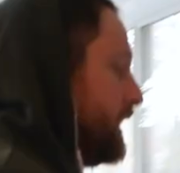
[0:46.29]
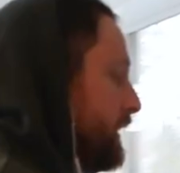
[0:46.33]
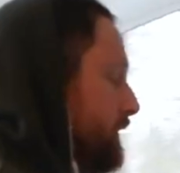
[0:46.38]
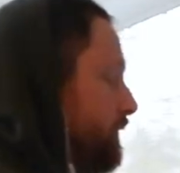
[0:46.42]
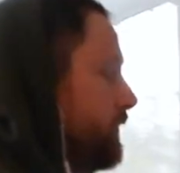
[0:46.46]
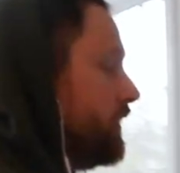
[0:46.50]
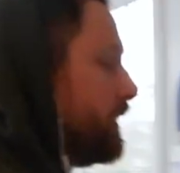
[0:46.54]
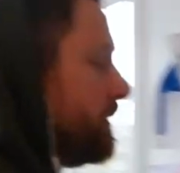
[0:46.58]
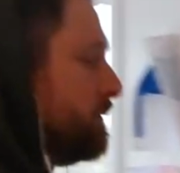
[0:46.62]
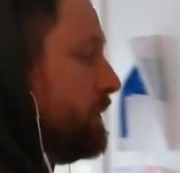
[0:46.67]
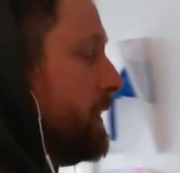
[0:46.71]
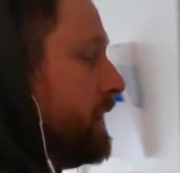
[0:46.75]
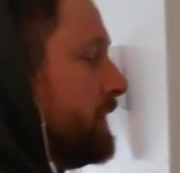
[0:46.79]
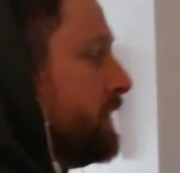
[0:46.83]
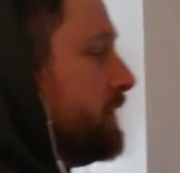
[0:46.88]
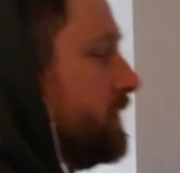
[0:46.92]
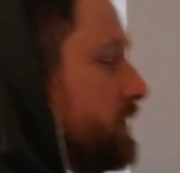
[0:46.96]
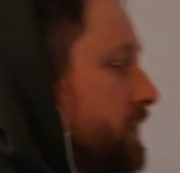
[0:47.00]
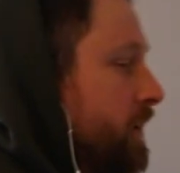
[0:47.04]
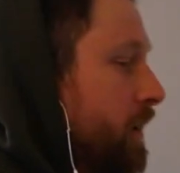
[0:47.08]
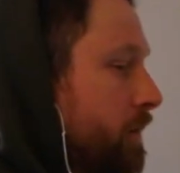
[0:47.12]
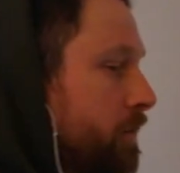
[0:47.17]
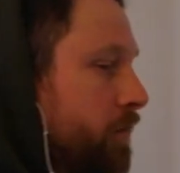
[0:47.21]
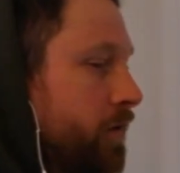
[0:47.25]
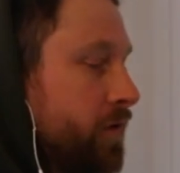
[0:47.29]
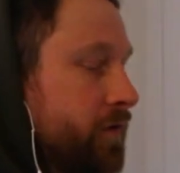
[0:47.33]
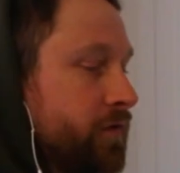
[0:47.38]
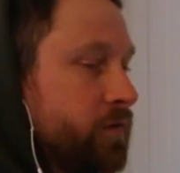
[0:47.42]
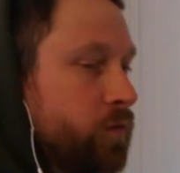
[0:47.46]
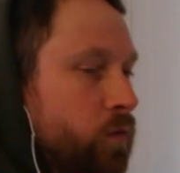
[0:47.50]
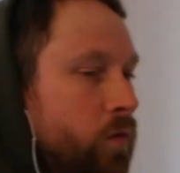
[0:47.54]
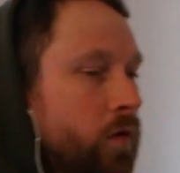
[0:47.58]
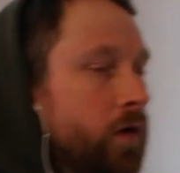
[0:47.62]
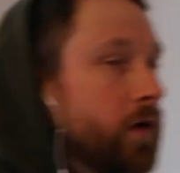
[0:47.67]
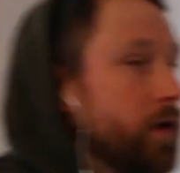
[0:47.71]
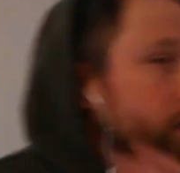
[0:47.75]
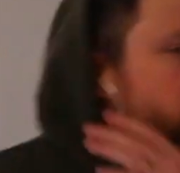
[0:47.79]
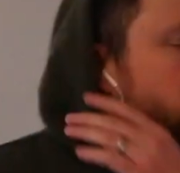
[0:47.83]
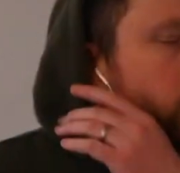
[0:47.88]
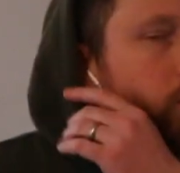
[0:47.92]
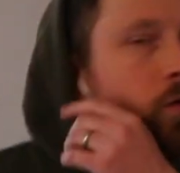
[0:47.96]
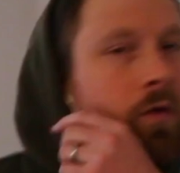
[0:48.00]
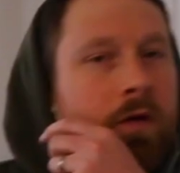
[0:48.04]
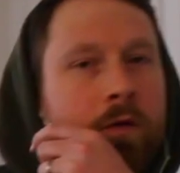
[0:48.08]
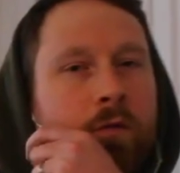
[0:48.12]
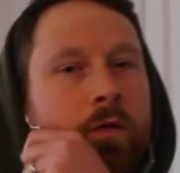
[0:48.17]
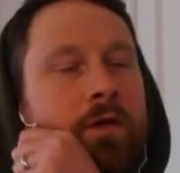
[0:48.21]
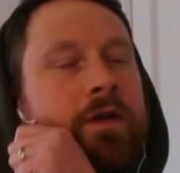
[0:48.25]
if we can make the numbers work.
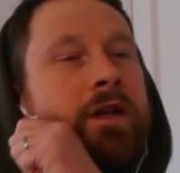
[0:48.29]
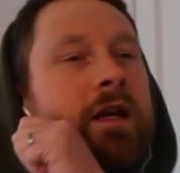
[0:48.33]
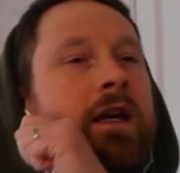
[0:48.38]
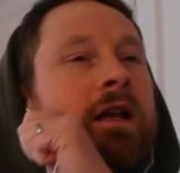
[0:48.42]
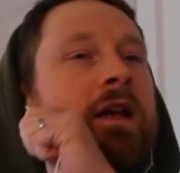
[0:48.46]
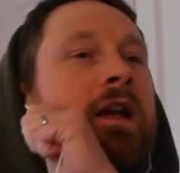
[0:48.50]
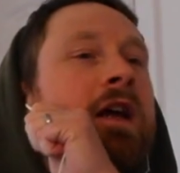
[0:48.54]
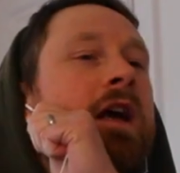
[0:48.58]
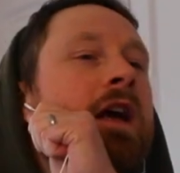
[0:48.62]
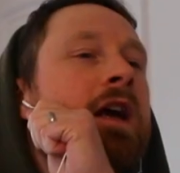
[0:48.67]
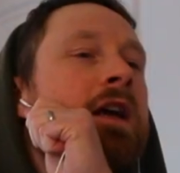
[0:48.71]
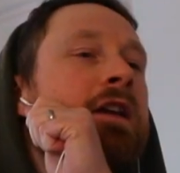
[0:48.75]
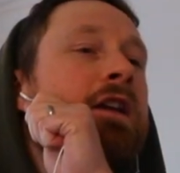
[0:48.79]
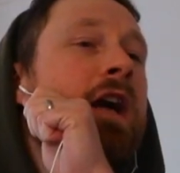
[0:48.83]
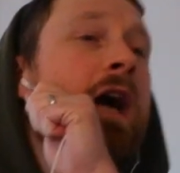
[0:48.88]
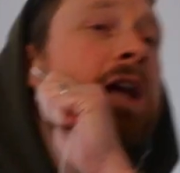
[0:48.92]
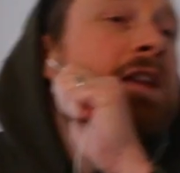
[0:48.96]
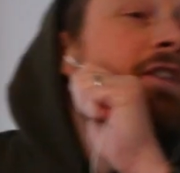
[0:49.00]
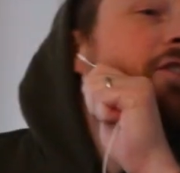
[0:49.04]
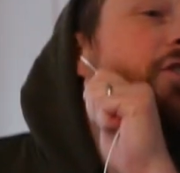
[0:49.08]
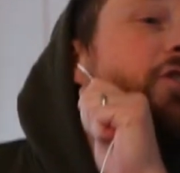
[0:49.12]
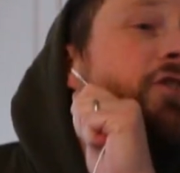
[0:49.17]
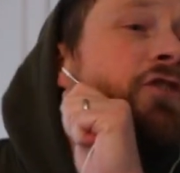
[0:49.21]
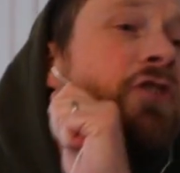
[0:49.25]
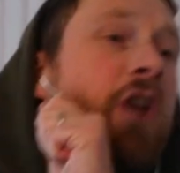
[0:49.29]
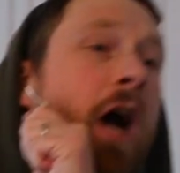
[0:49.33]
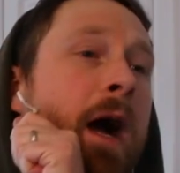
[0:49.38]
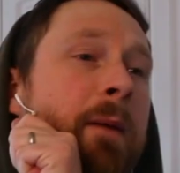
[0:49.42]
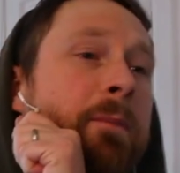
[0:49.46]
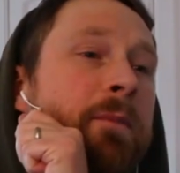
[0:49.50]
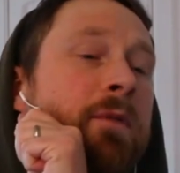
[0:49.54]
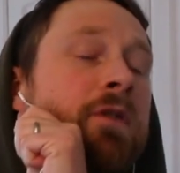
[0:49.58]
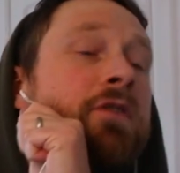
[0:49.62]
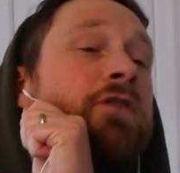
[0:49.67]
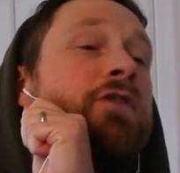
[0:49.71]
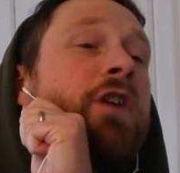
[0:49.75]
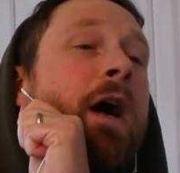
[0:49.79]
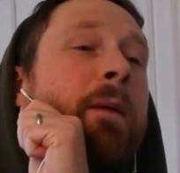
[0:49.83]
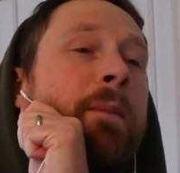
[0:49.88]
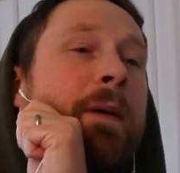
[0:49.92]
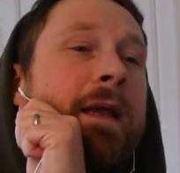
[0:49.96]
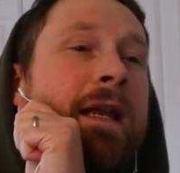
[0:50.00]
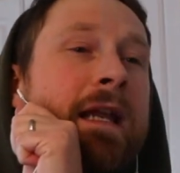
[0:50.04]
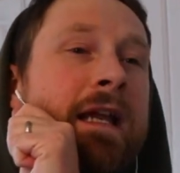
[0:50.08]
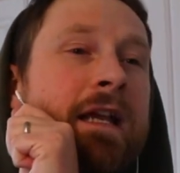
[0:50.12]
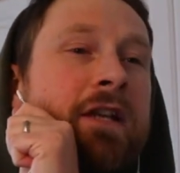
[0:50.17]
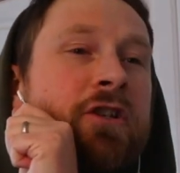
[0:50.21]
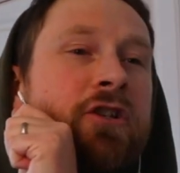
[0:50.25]
Hold on one second. Guys, stop, stop
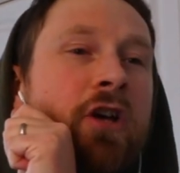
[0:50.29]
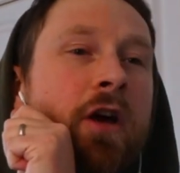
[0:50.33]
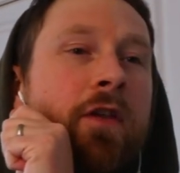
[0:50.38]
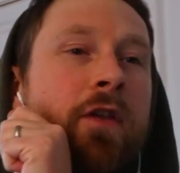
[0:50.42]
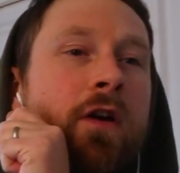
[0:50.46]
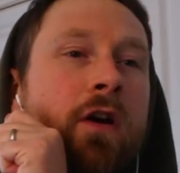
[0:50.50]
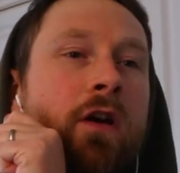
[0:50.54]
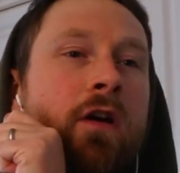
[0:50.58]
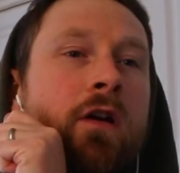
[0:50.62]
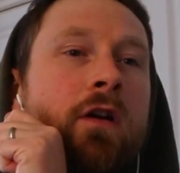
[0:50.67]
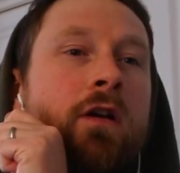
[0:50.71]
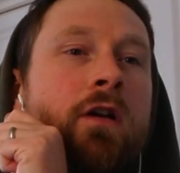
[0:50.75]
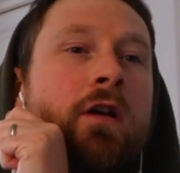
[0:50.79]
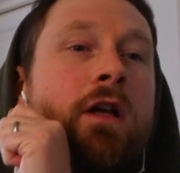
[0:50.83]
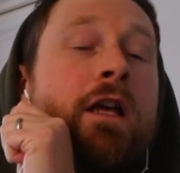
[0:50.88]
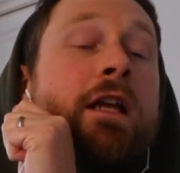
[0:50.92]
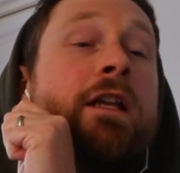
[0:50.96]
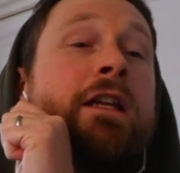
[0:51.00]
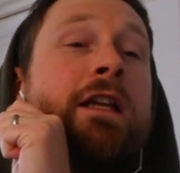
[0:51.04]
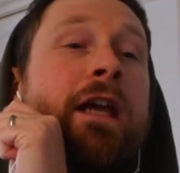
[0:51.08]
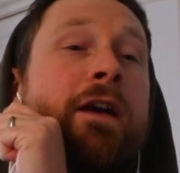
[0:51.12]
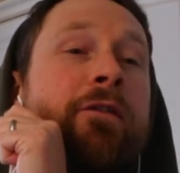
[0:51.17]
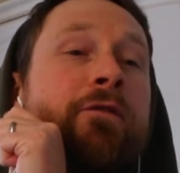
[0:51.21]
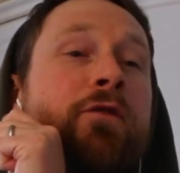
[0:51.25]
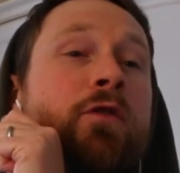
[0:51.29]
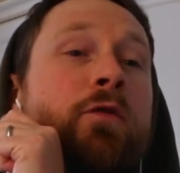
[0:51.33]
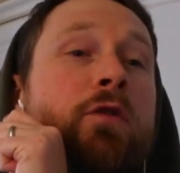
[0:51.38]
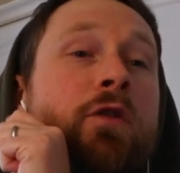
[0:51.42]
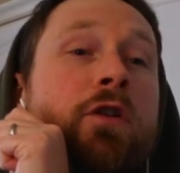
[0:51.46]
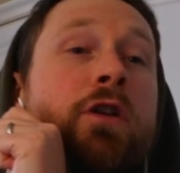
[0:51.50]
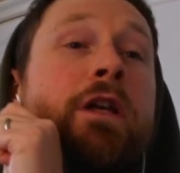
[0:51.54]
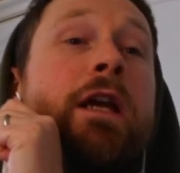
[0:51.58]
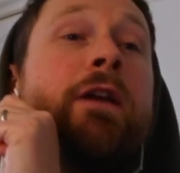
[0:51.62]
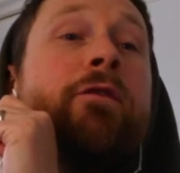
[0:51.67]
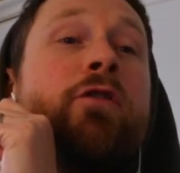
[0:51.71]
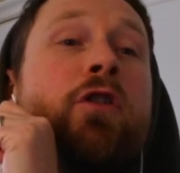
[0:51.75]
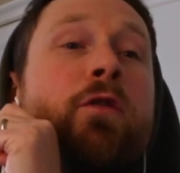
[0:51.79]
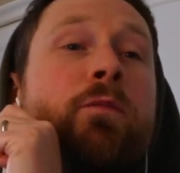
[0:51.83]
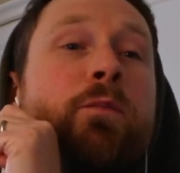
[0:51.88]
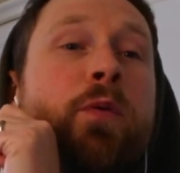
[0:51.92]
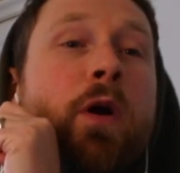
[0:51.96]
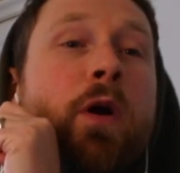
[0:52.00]
hitting each other. Give, give your